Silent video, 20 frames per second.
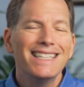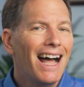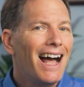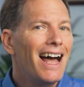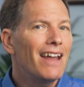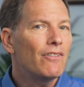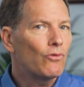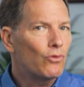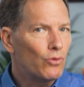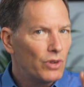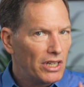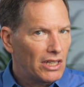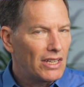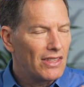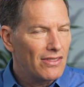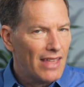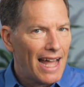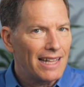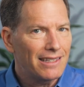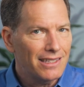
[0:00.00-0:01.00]
not
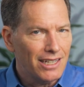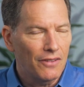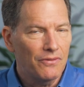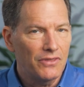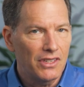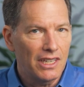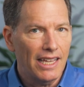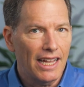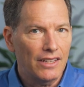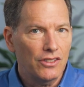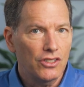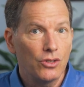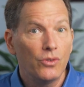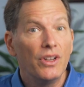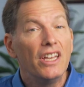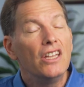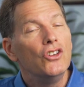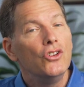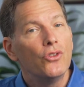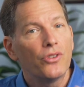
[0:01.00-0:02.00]
really that tough to get to
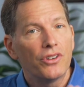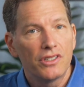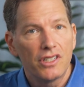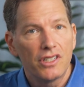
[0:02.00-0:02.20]
in your